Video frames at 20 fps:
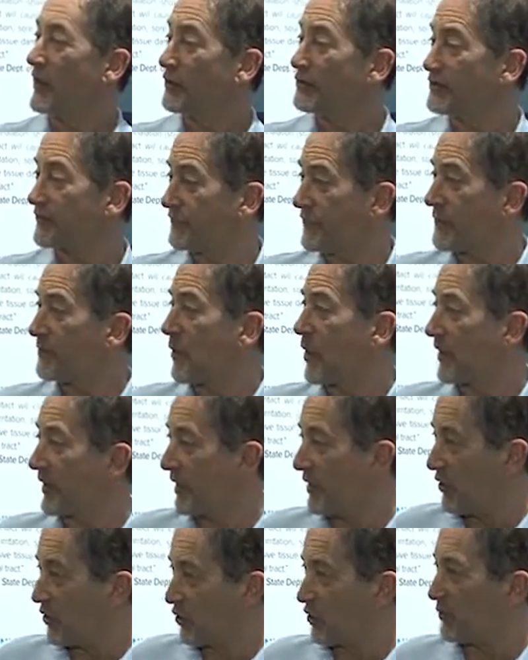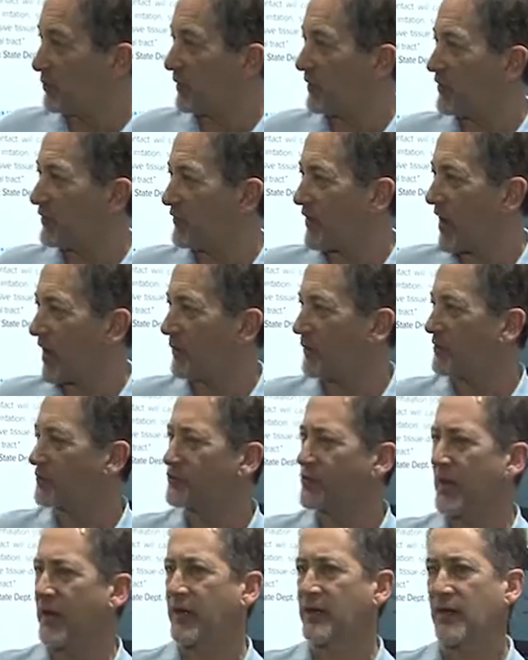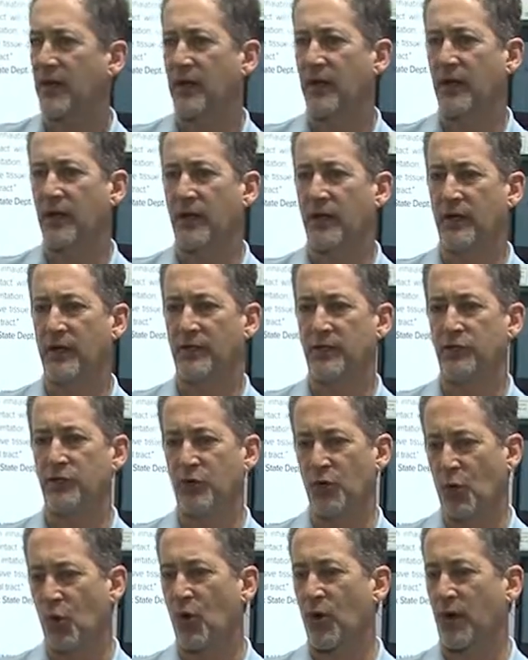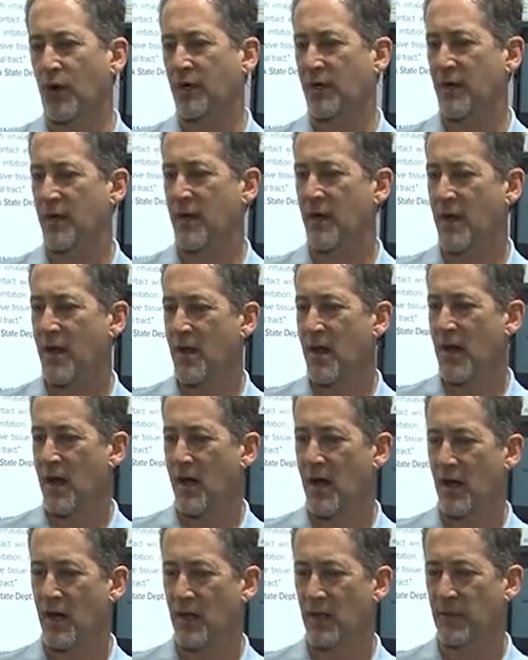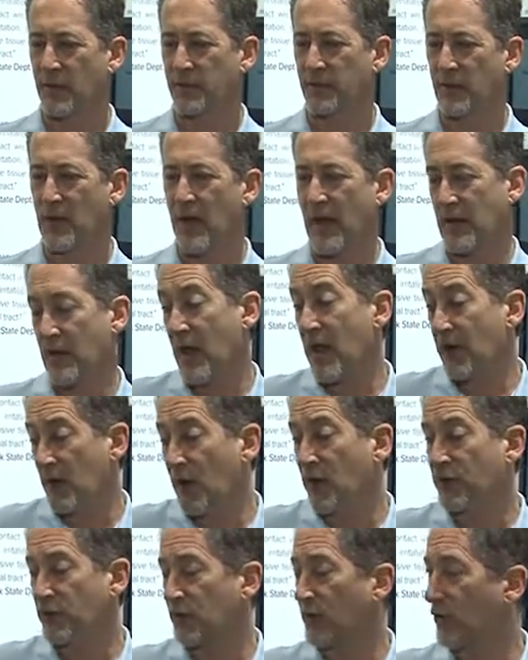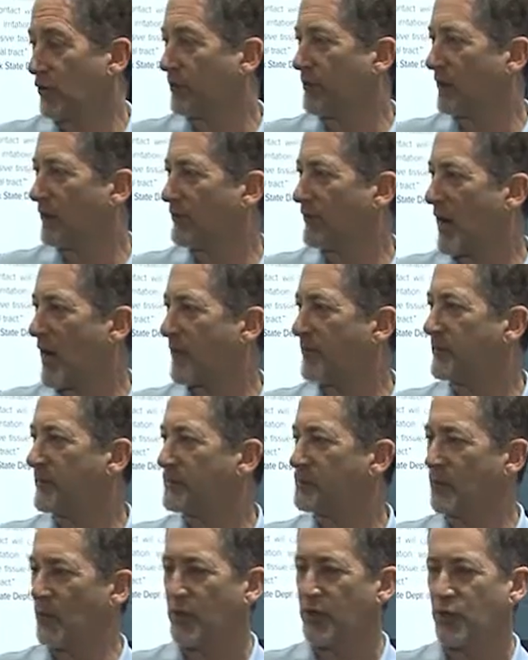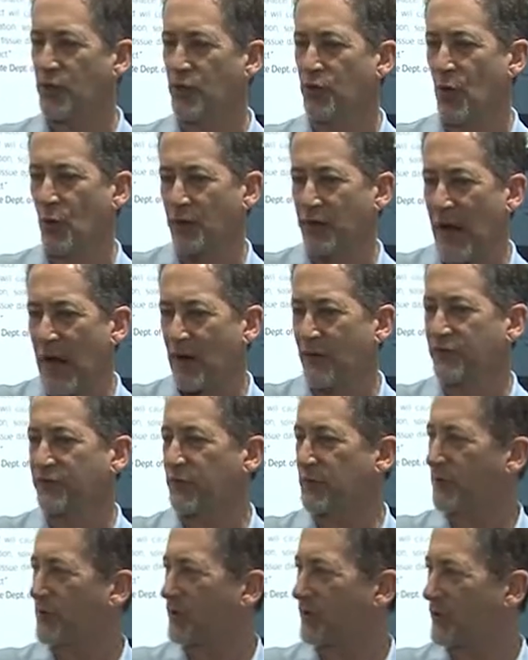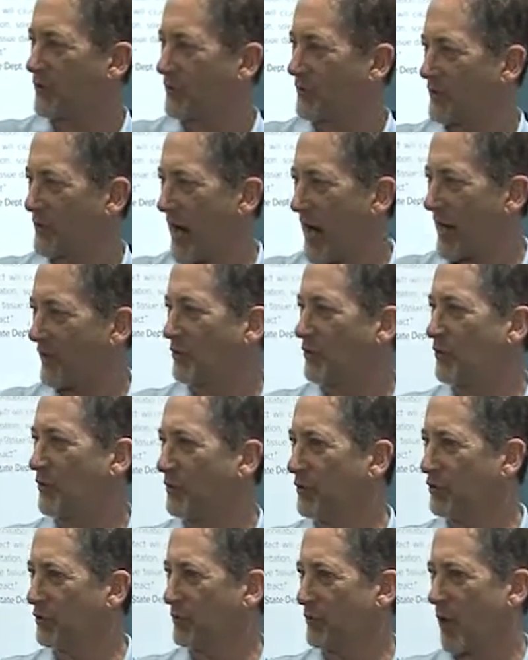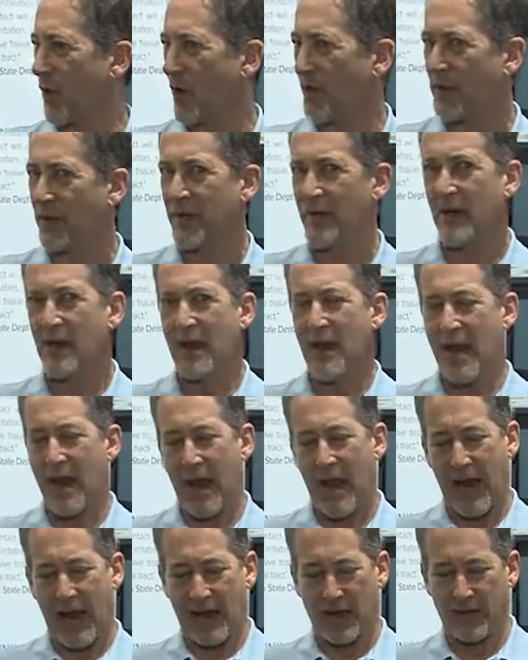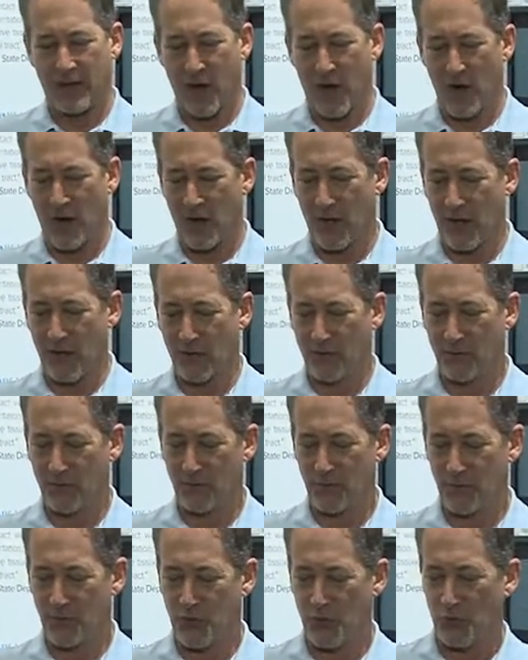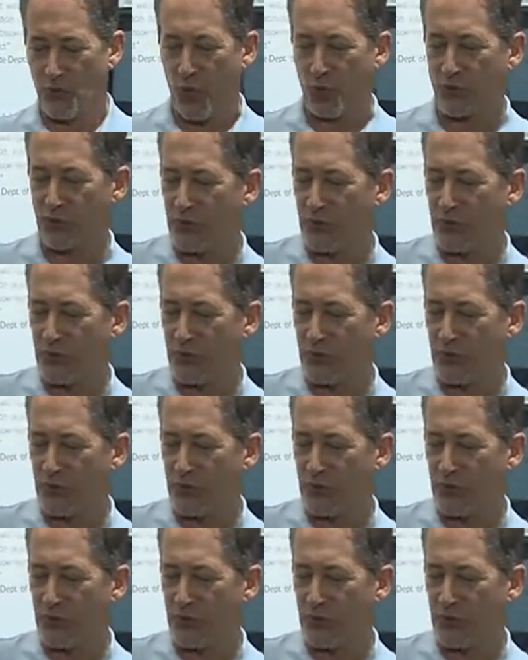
Here's the fun part: in urban environments like uh, New York um, and, and other urban environments, where you go down from your condo or your apartment and uh, you go